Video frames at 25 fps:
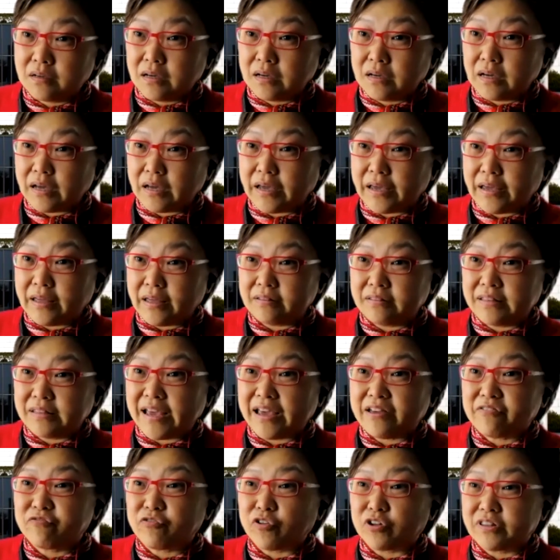And
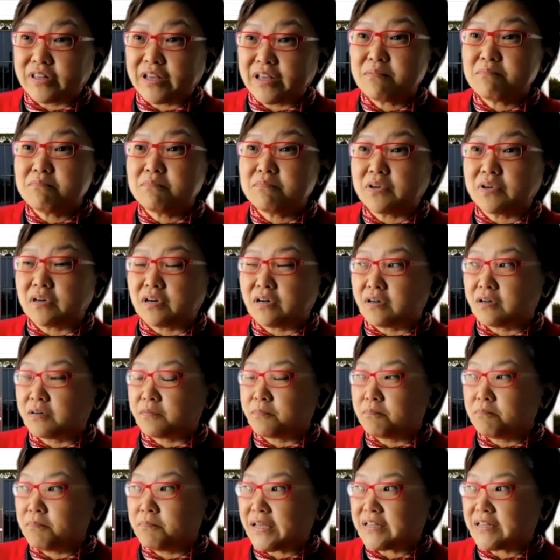that for them
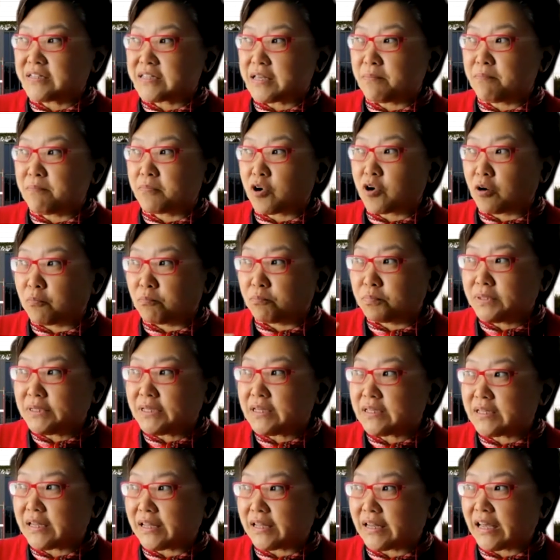makes them
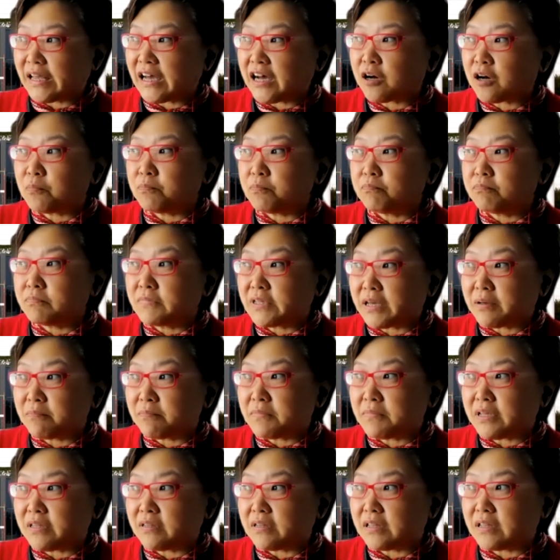complete and help
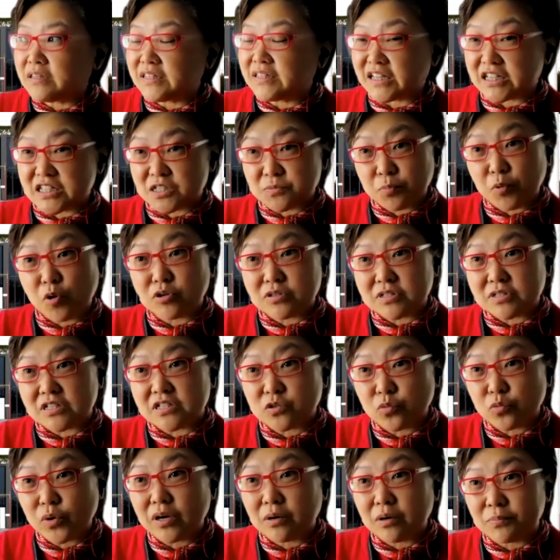them in their sports as
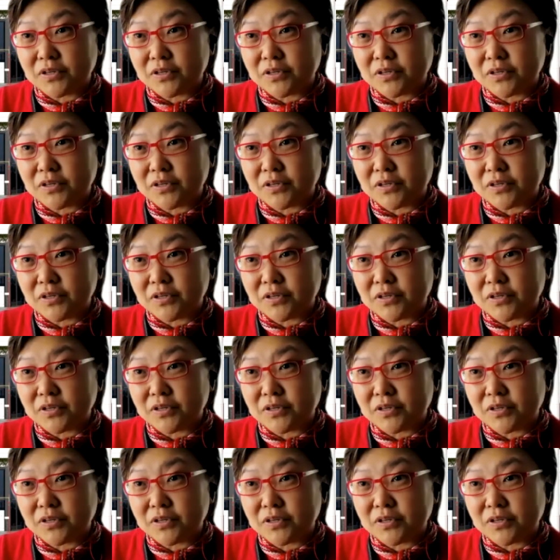well,